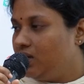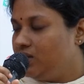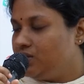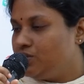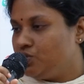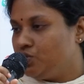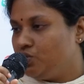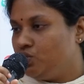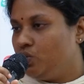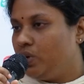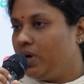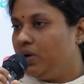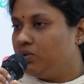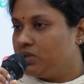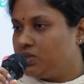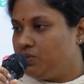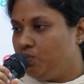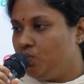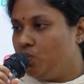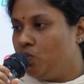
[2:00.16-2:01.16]
else to do. I
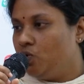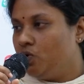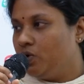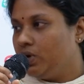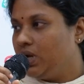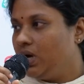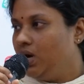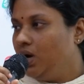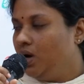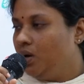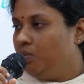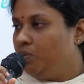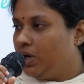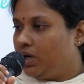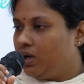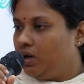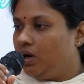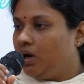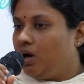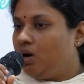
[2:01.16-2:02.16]
was bored.
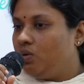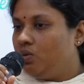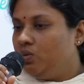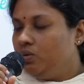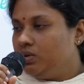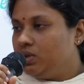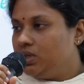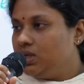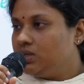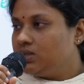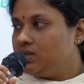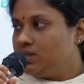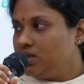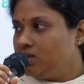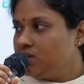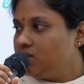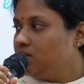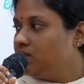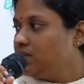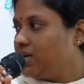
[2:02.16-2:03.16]
But now,
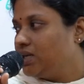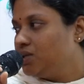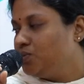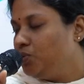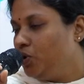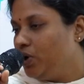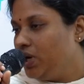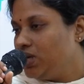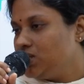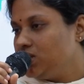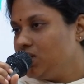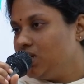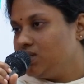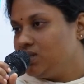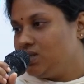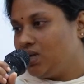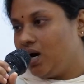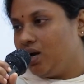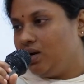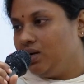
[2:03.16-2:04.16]
since this exploration has
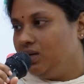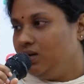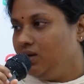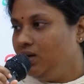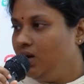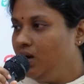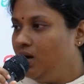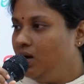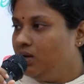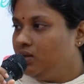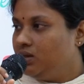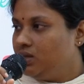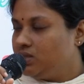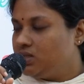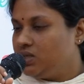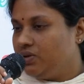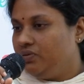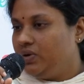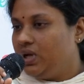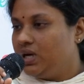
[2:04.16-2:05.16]
started, the
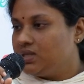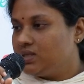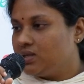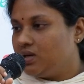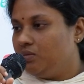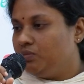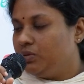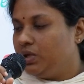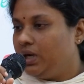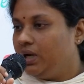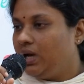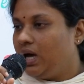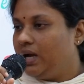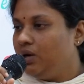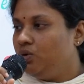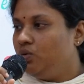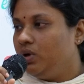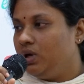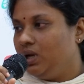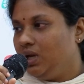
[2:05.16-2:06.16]
shift has come that
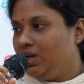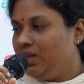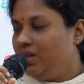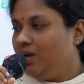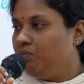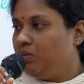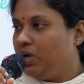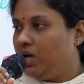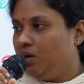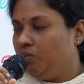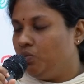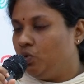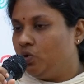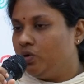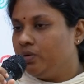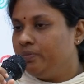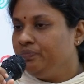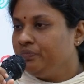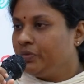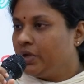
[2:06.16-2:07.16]
I don't need them
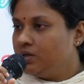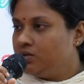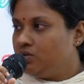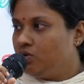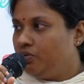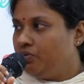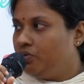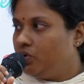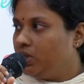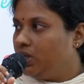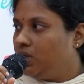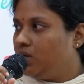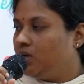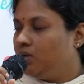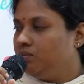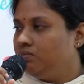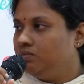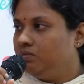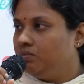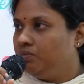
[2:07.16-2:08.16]
anymore. So for
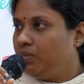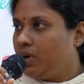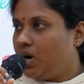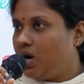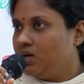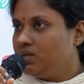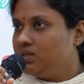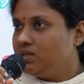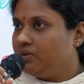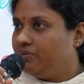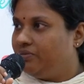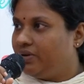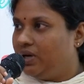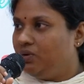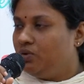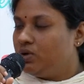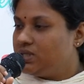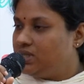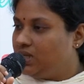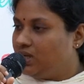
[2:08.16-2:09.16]
the past
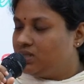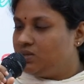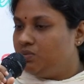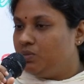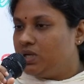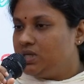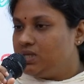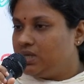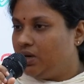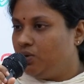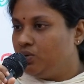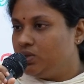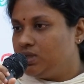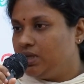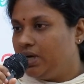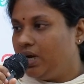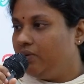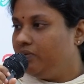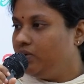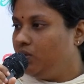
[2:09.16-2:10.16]
5 or 6 months, I would
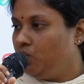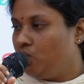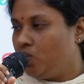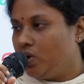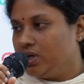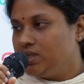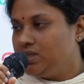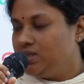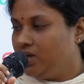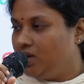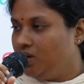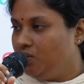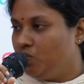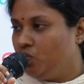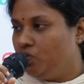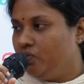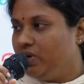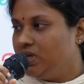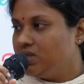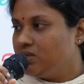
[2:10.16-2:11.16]
say I haven't watched any
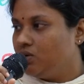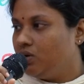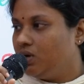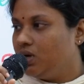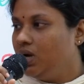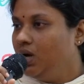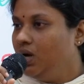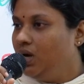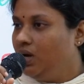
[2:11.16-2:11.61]
movies or